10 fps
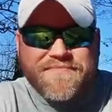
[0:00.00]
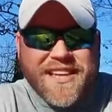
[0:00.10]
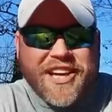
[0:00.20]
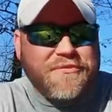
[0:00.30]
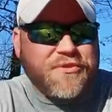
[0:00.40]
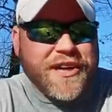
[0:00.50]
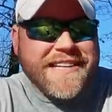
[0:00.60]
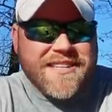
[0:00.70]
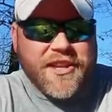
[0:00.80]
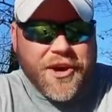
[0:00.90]
It could
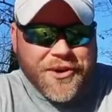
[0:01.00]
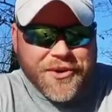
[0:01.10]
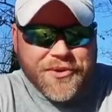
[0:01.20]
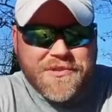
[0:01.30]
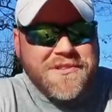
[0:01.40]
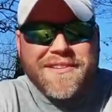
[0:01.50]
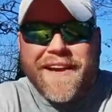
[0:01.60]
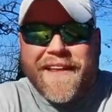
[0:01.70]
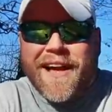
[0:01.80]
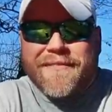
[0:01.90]
freeze in the hose,
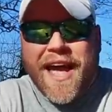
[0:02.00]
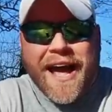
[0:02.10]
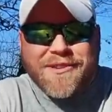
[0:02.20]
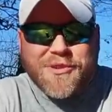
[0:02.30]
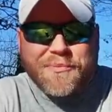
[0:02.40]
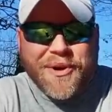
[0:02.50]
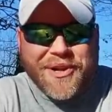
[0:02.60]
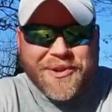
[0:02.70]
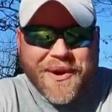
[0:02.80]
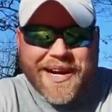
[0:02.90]
and then I'll have a hassle putting
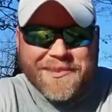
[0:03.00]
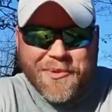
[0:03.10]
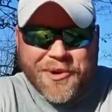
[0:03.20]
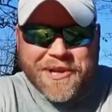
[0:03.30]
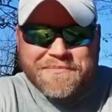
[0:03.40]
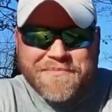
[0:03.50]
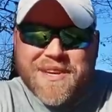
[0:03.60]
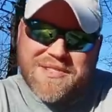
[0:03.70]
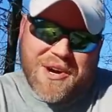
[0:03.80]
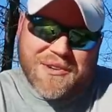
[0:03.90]
it away in the morning.
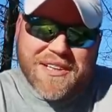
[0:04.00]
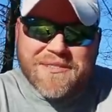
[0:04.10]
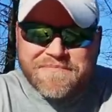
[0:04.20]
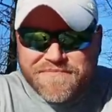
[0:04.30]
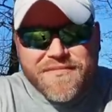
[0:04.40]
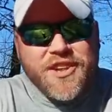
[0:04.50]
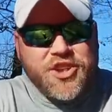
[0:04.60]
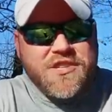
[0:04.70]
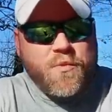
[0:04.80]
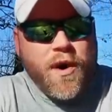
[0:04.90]
So
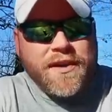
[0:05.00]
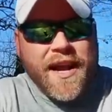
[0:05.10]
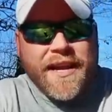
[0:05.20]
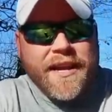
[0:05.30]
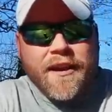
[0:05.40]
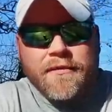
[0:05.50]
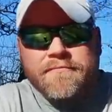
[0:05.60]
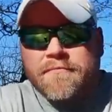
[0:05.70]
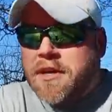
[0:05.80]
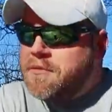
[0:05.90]
just one night here,
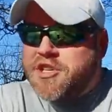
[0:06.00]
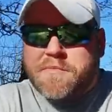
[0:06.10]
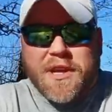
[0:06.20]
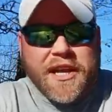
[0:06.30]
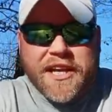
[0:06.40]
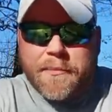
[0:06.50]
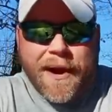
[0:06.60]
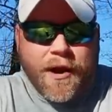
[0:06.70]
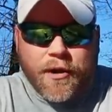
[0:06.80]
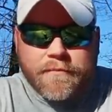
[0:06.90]
just plug it into
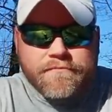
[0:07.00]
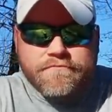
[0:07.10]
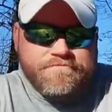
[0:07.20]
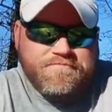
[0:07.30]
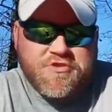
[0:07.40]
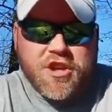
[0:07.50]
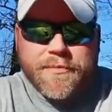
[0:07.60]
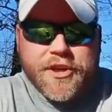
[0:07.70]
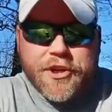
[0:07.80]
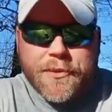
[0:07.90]
power. That's all I'm
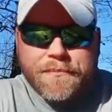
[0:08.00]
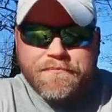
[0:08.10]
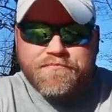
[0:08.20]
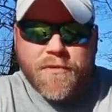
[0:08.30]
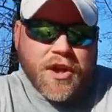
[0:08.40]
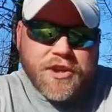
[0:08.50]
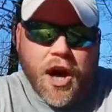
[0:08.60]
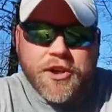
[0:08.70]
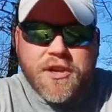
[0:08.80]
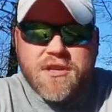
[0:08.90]
gonna do.
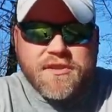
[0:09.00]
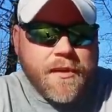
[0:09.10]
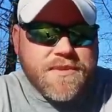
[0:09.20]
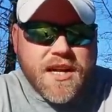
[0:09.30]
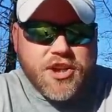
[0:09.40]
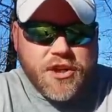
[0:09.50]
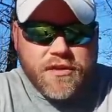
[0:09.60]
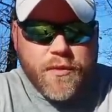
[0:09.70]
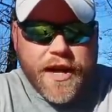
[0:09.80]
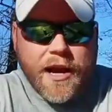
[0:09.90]
I'll use their dump station on
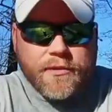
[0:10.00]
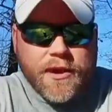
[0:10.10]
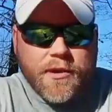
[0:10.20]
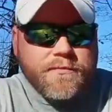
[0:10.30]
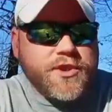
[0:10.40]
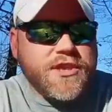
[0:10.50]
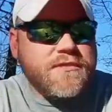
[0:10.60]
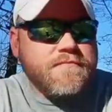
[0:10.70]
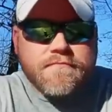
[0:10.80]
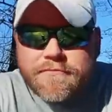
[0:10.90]
the way out, though,
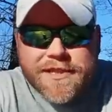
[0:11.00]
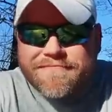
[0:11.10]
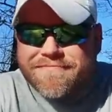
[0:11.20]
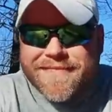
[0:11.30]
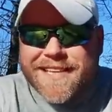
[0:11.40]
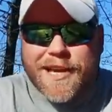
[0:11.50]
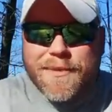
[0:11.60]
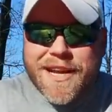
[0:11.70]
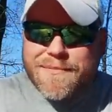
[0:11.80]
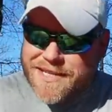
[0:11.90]
just to keep
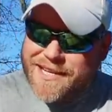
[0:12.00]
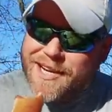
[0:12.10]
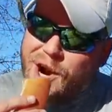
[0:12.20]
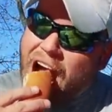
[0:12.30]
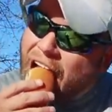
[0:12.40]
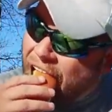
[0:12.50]
it empty, you know.